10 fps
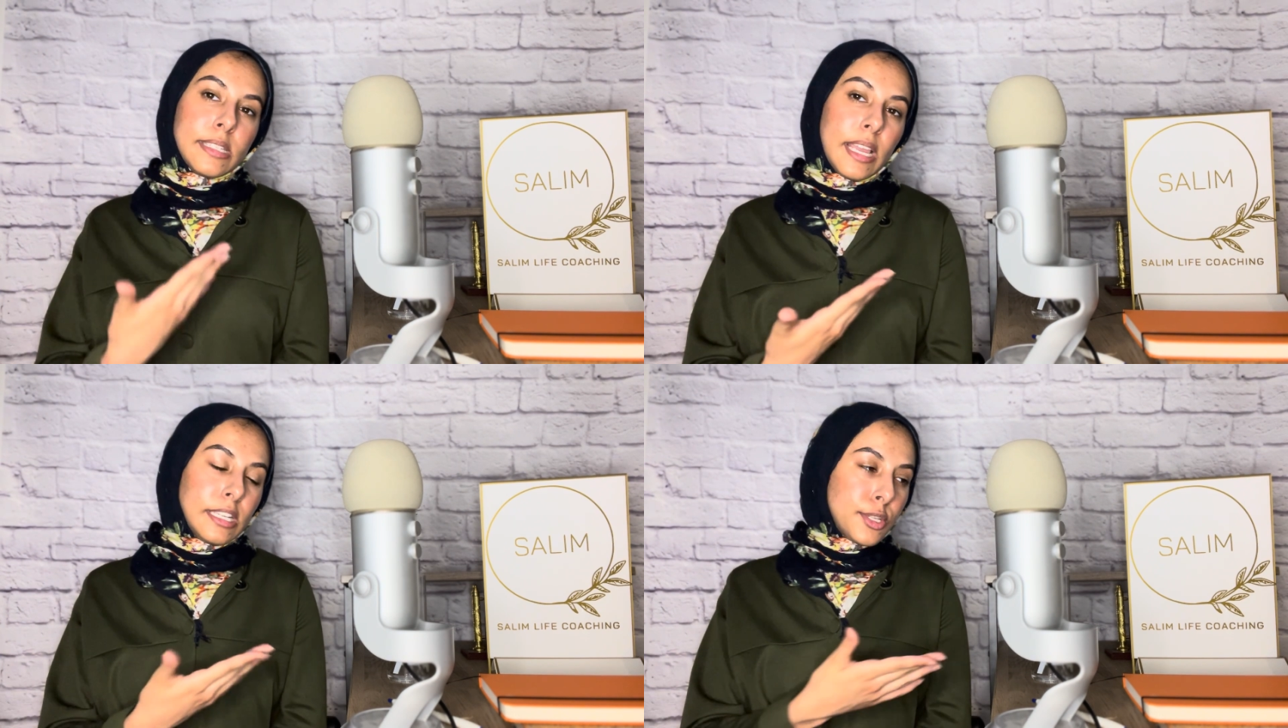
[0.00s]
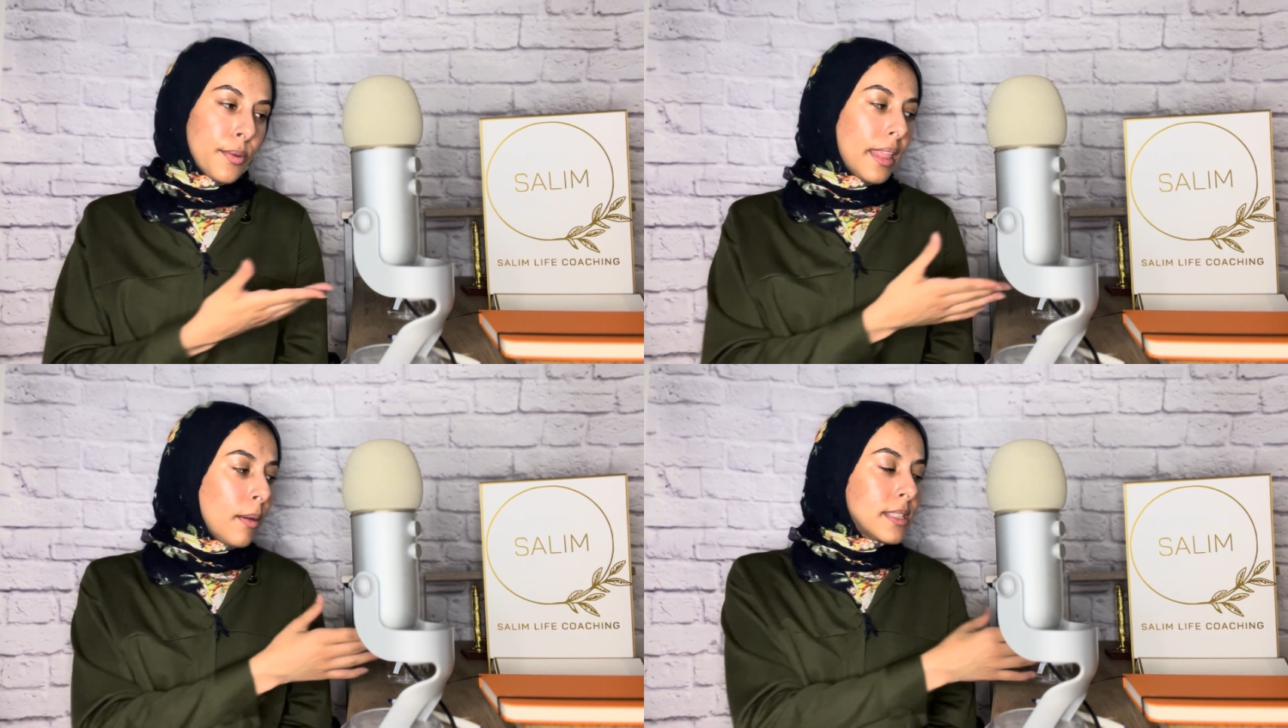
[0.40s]
And so
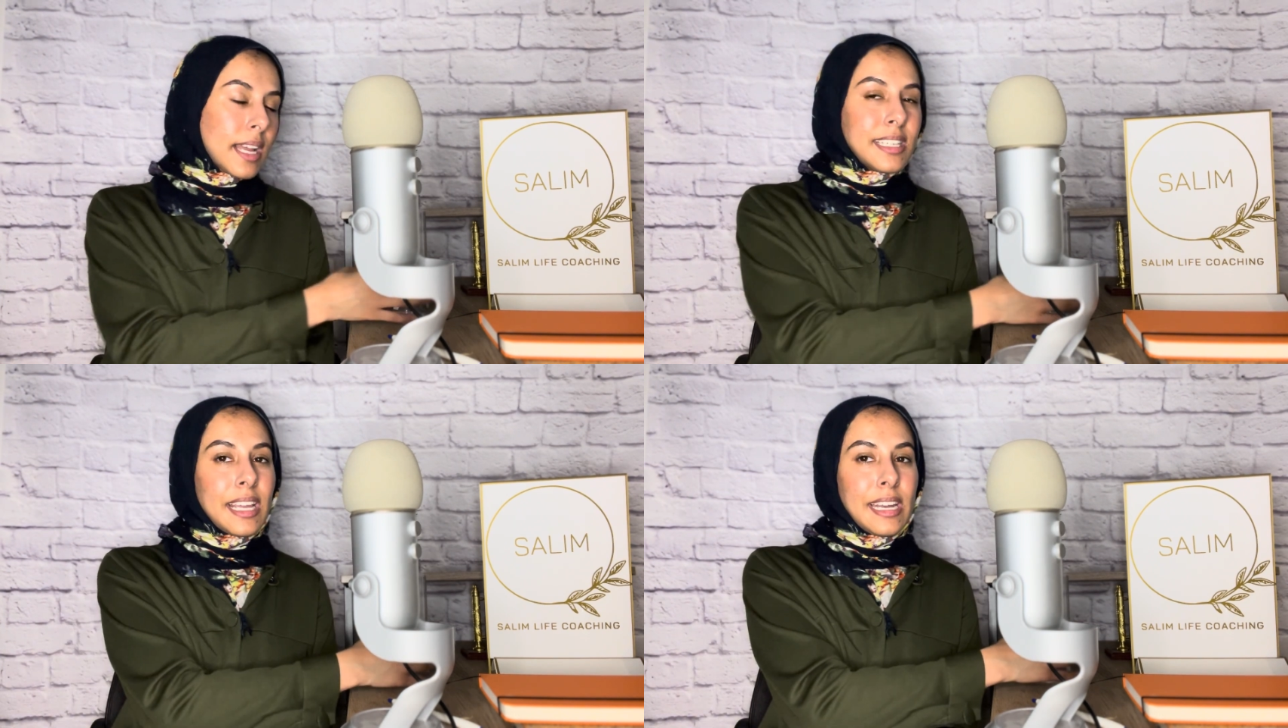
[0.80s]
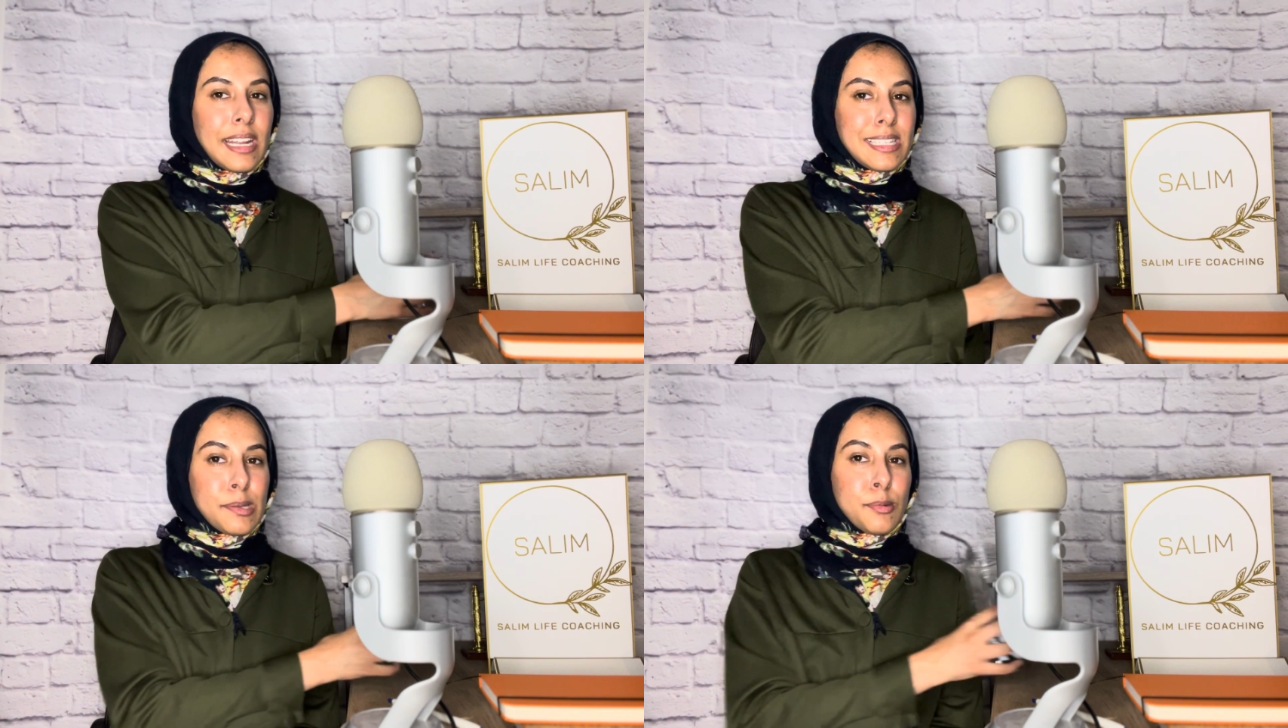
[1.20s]
that was actually kind of
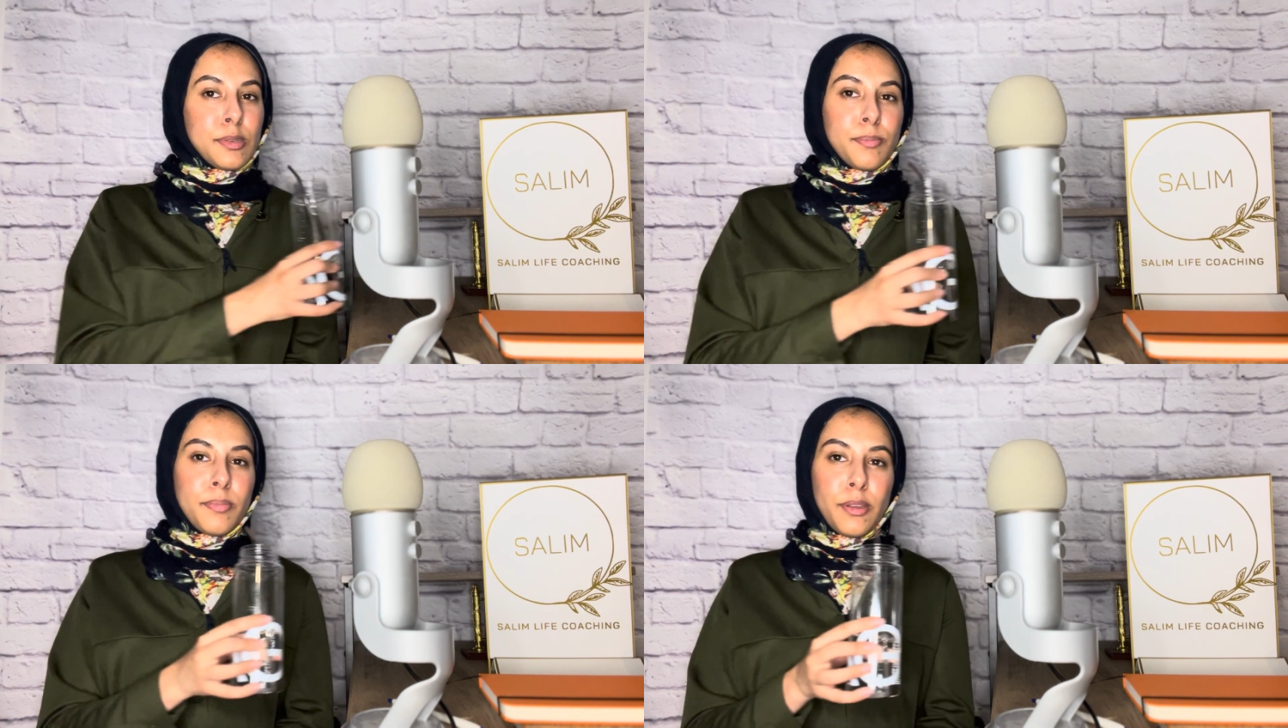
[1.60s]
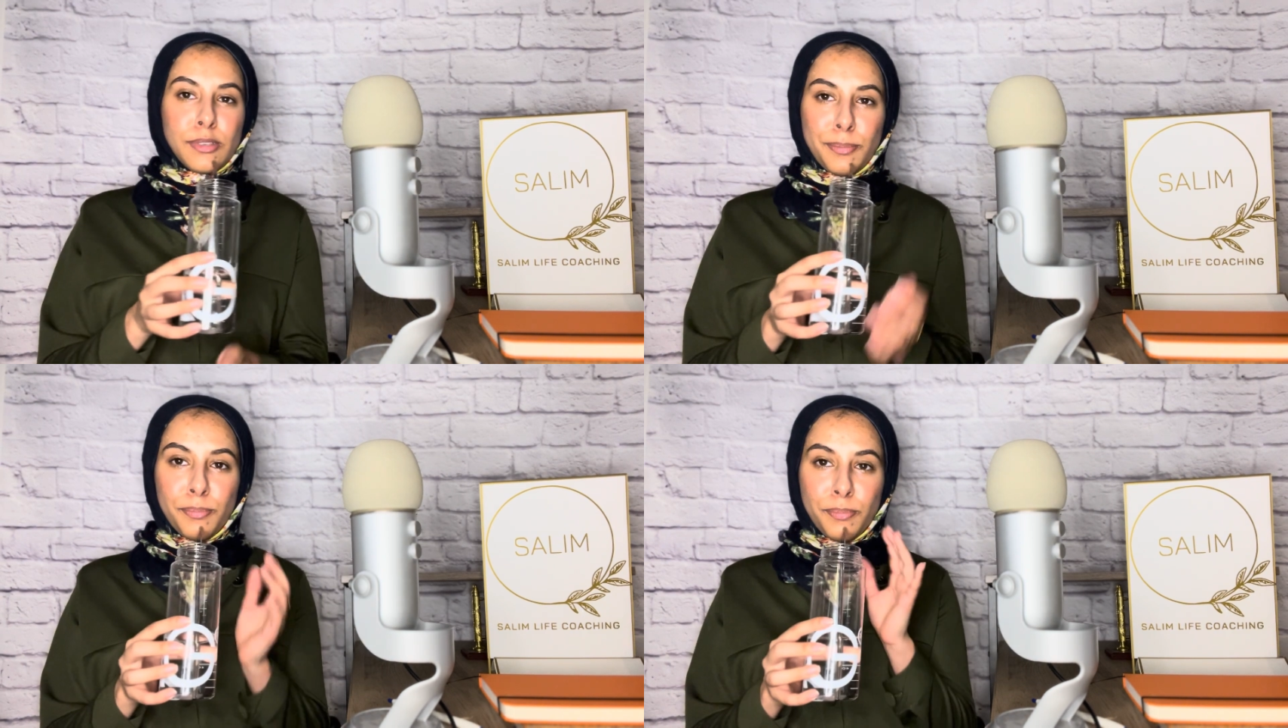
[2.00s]
nice because it was a